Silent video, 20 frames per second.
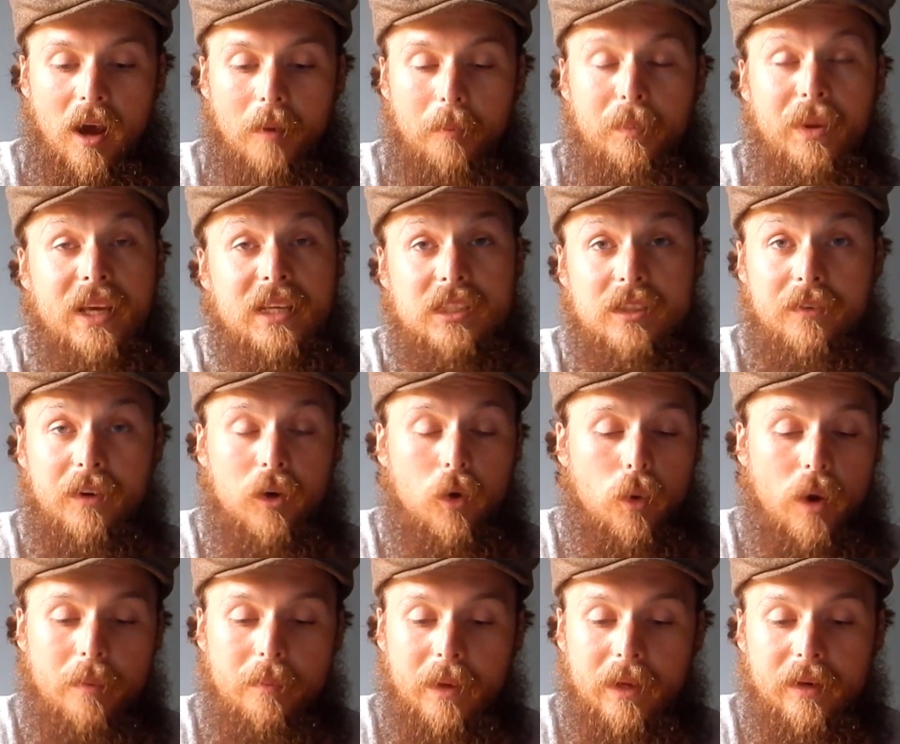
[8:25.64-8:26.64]
piece of
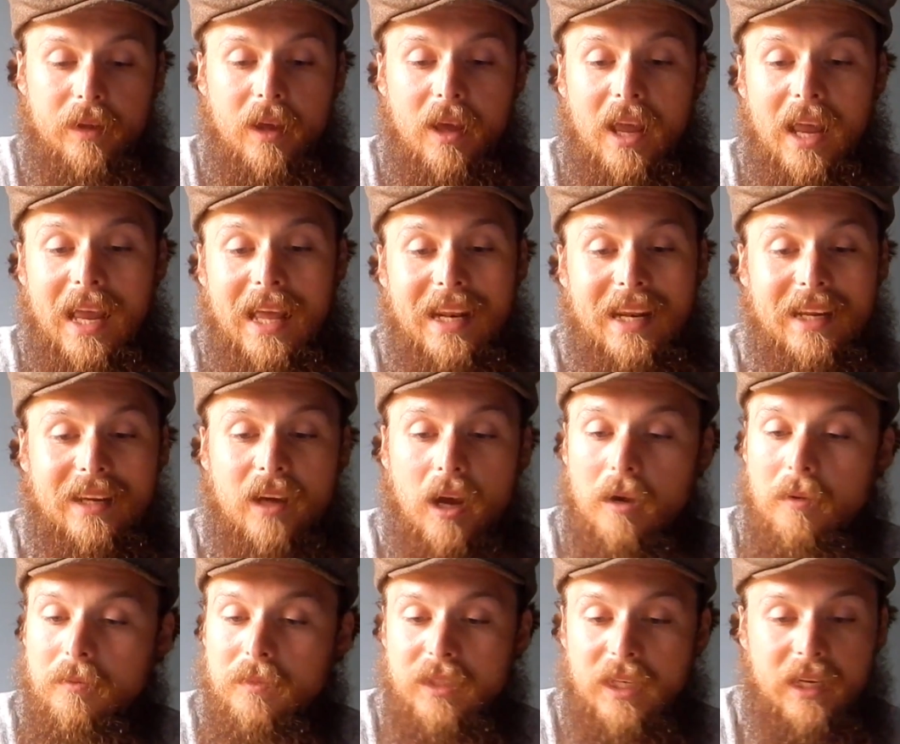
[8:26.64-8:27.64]
equipment, and it
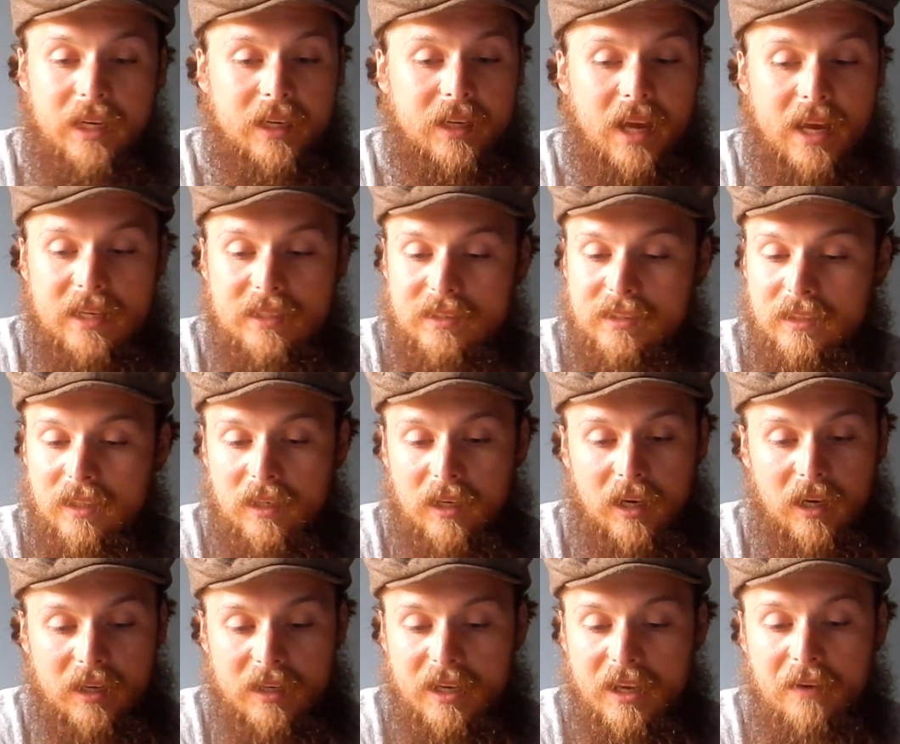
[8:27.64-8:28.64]
comes in a nice
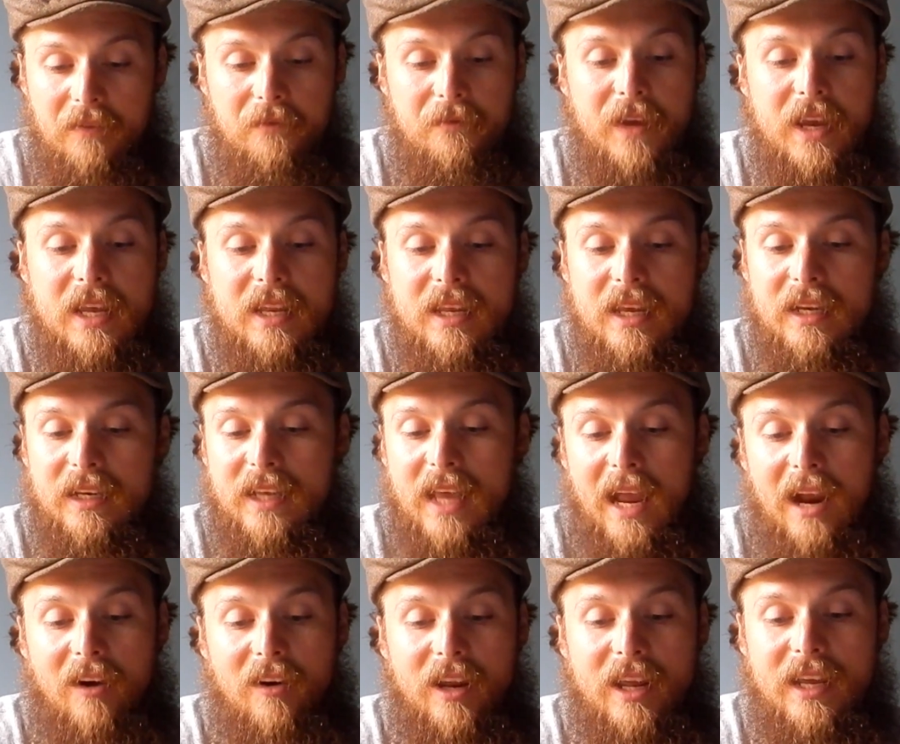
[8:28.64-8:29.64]
convenient
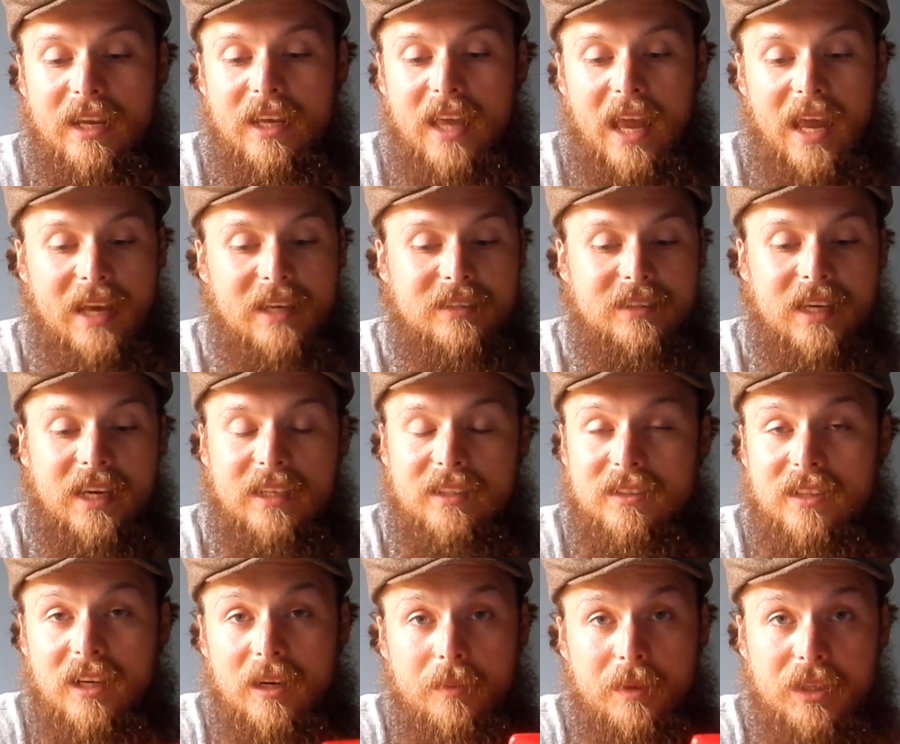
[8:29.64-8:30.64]
carrying case. It's
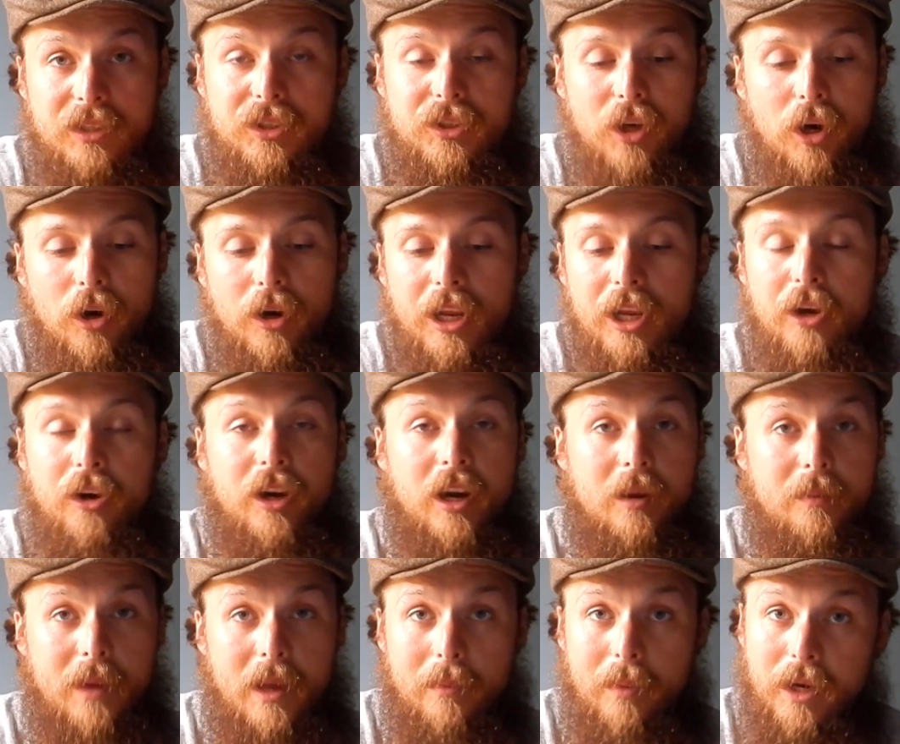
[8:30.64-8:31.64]
going to be sturdy. You're going
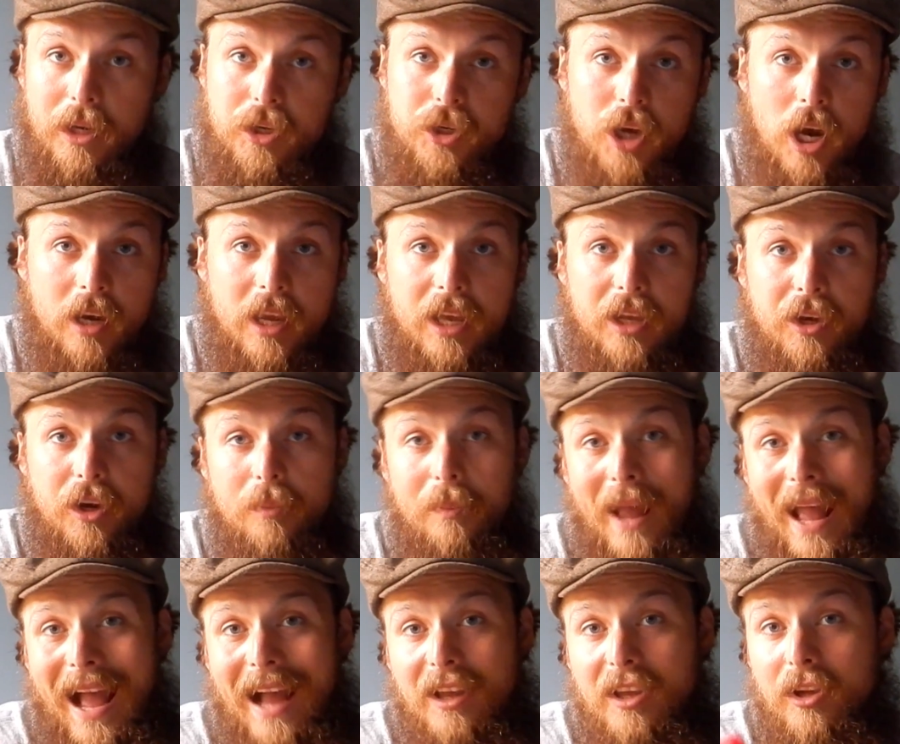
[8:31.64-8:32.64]
to be able to chuck it in your
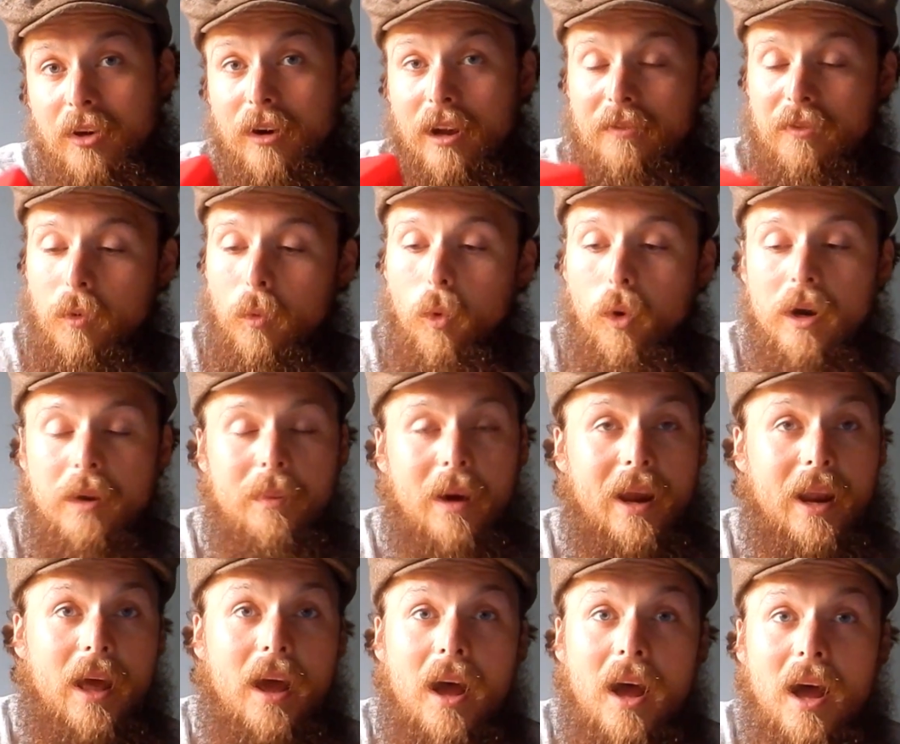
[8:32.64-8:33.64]
pack. You don't have to worry about
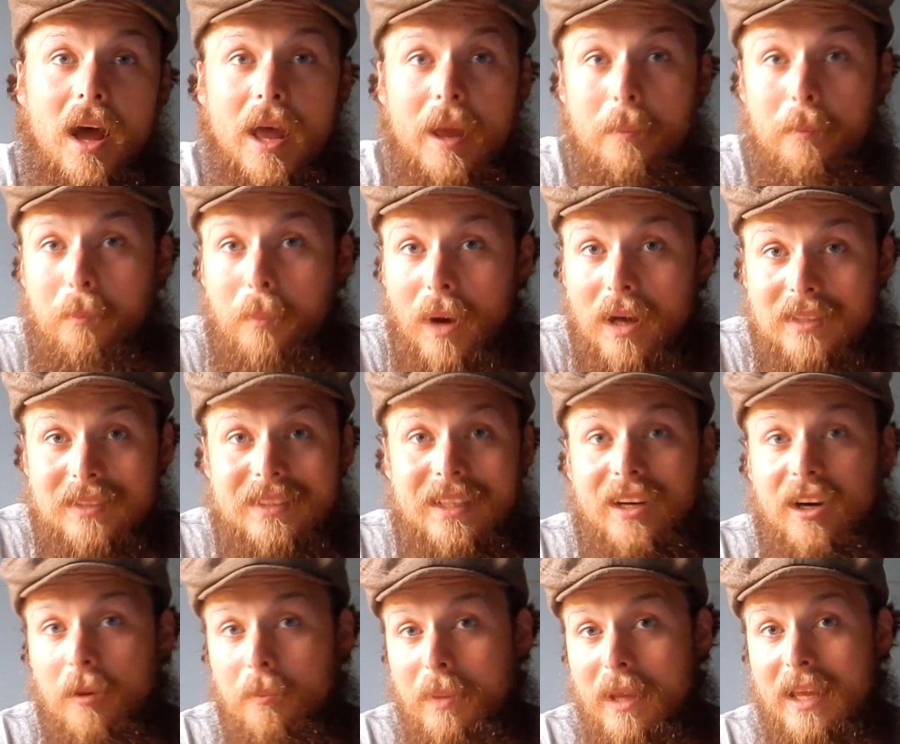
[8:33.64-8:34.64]
it
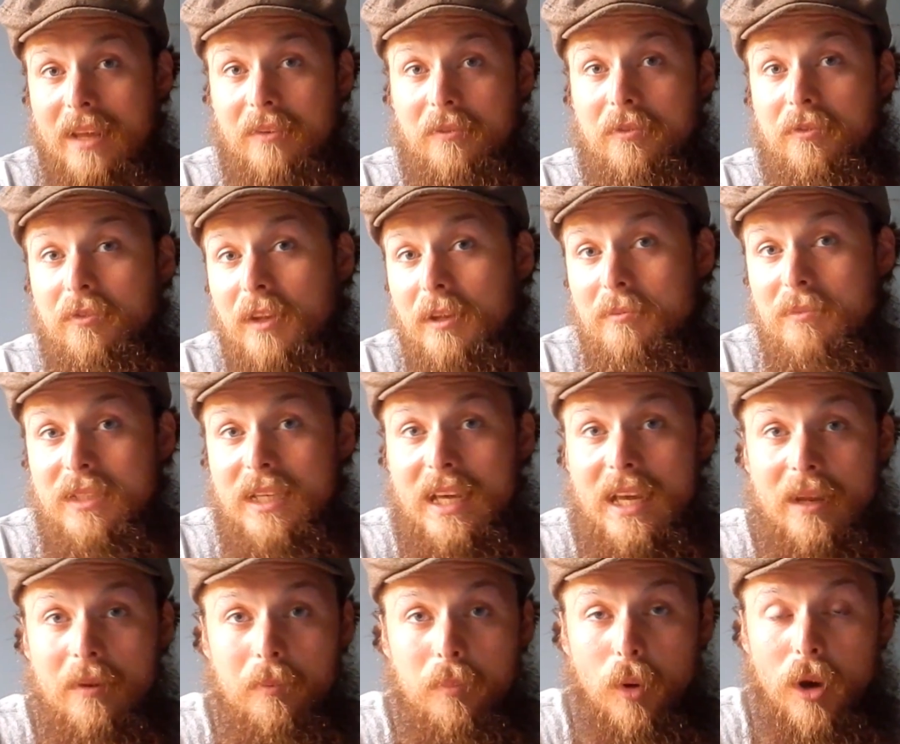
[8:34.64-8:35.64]
busting or being flimsy
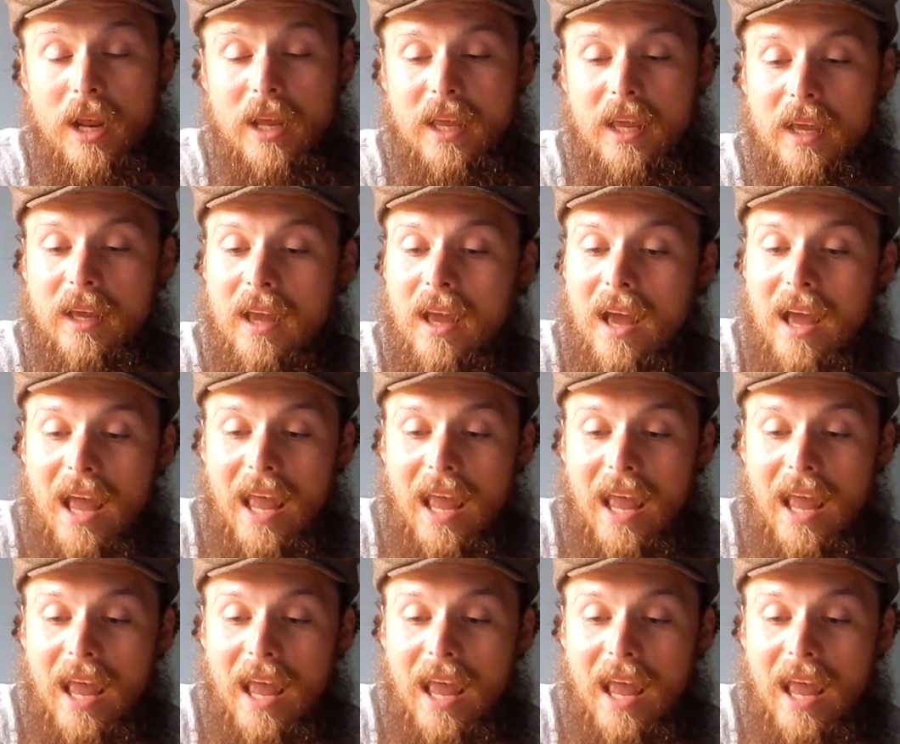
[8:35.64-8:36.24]
and breaking.